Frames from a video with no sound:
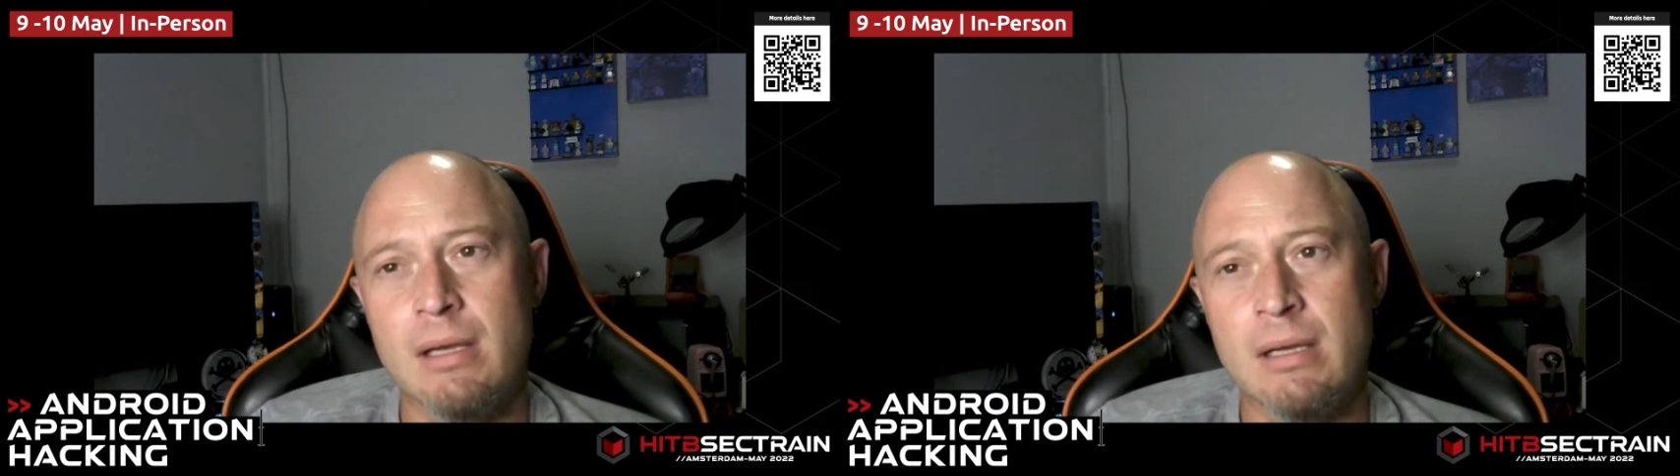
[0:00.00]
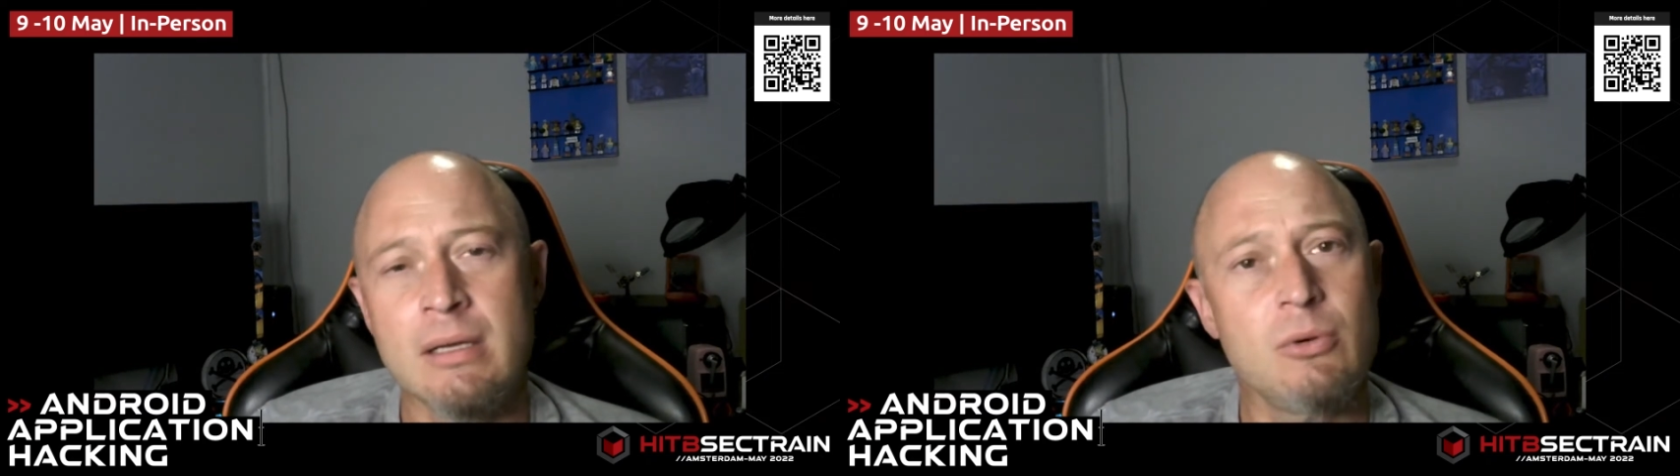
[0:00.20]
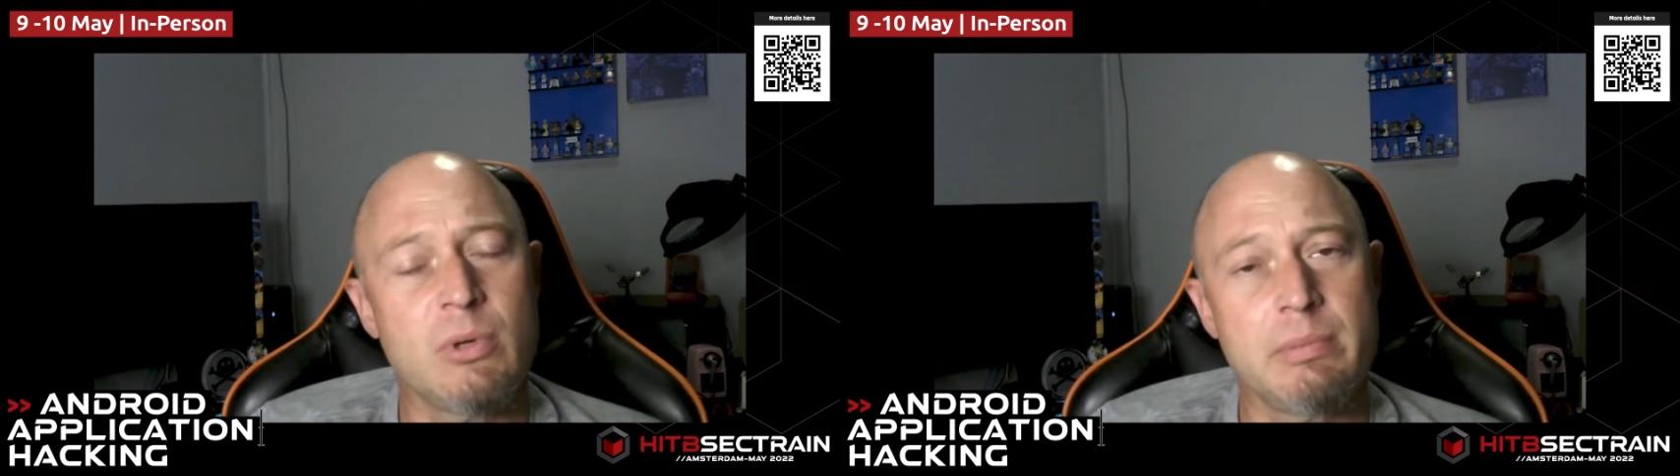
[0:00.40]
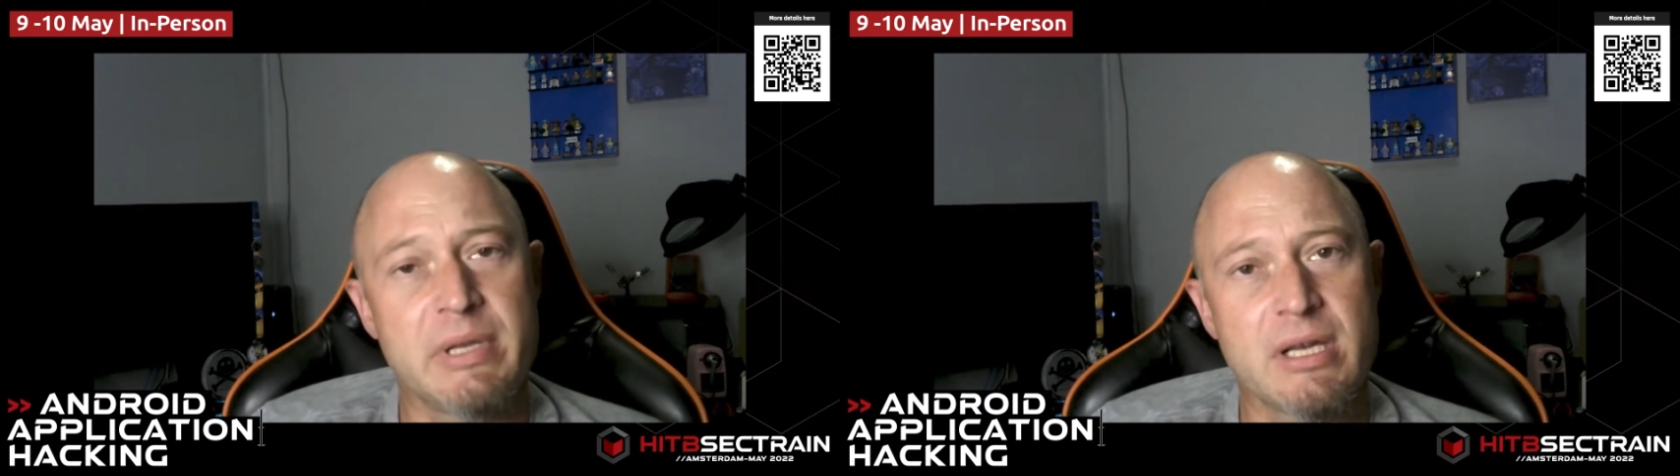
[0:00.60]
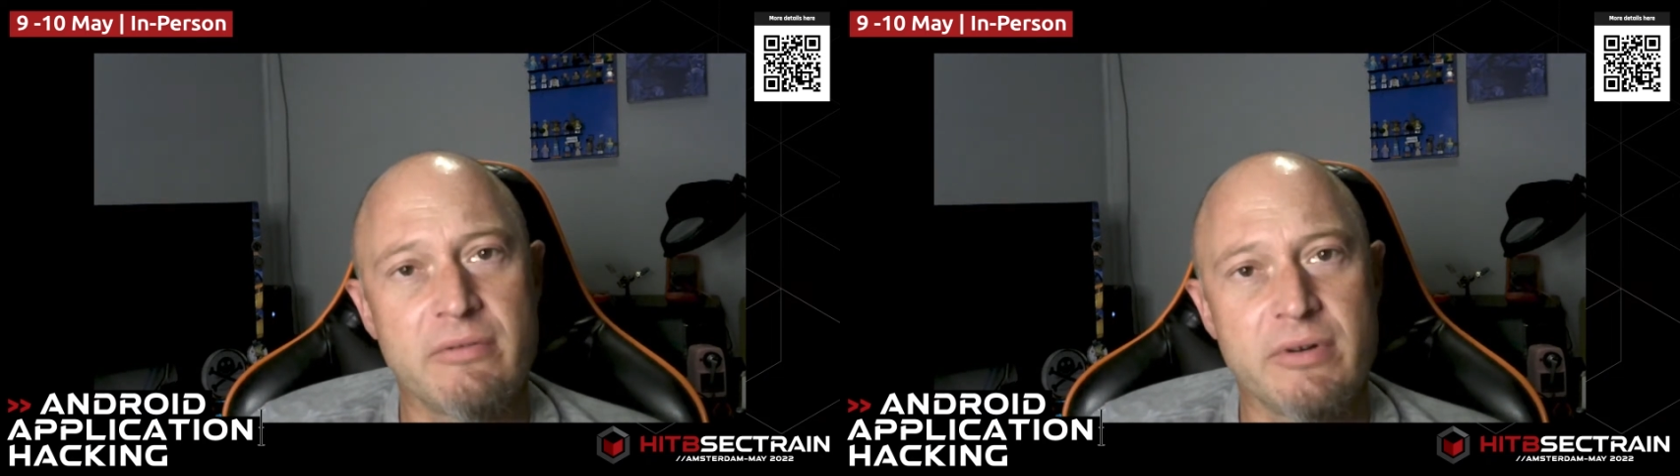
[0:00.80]
I uh, will be
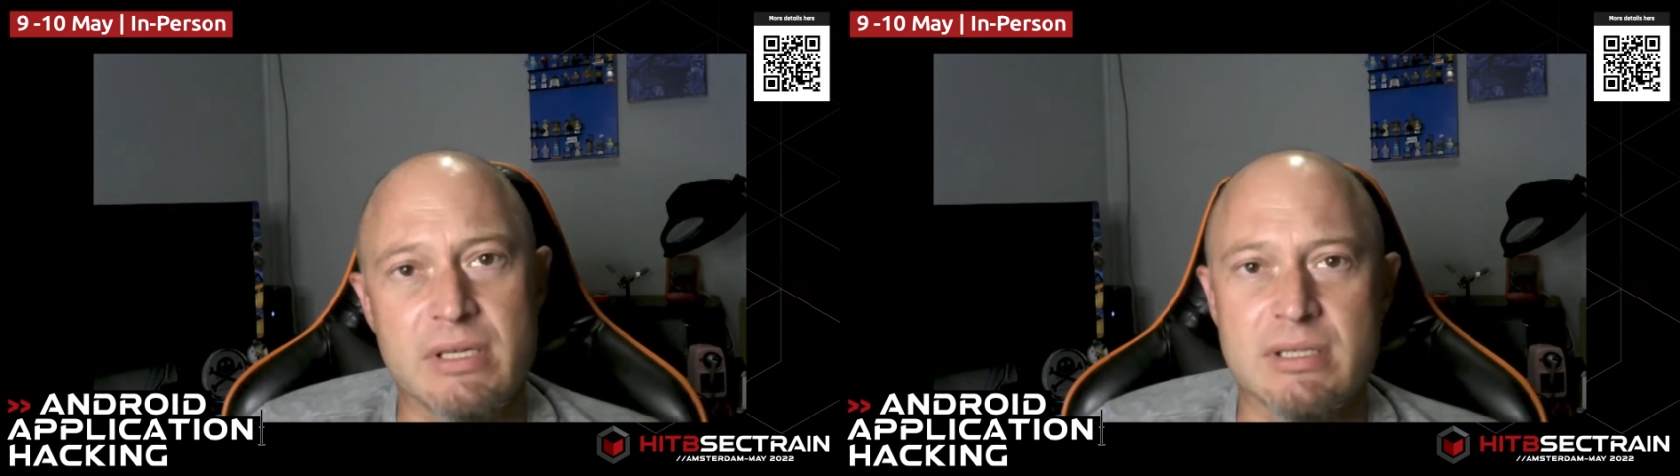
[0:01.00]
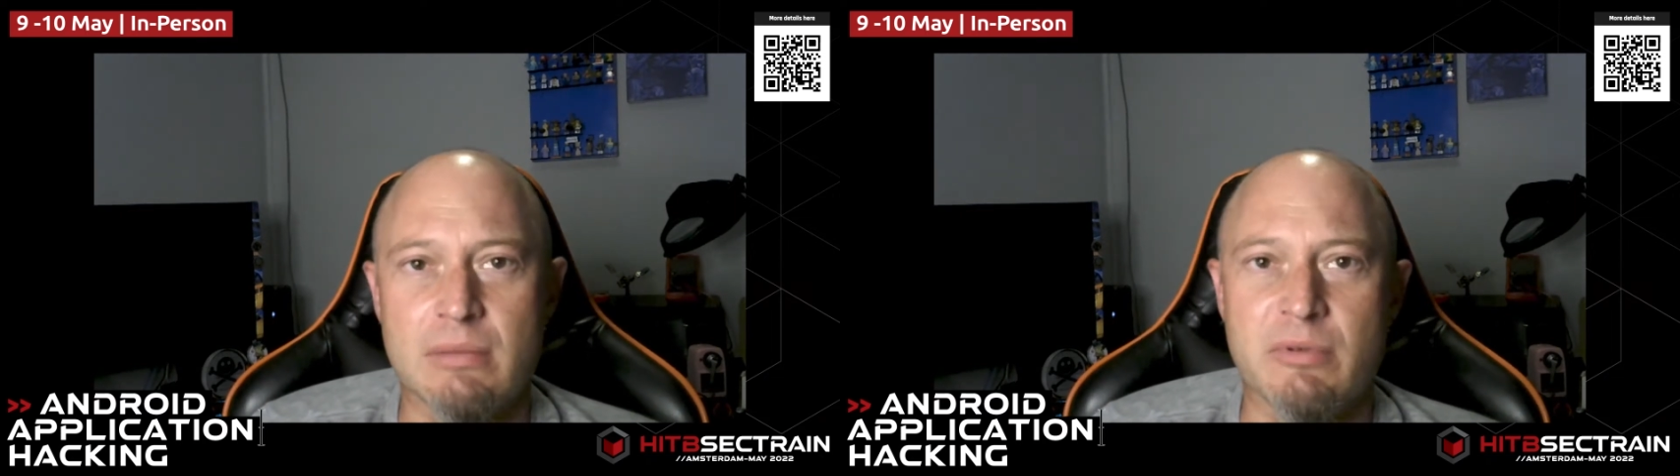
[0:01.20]
covering some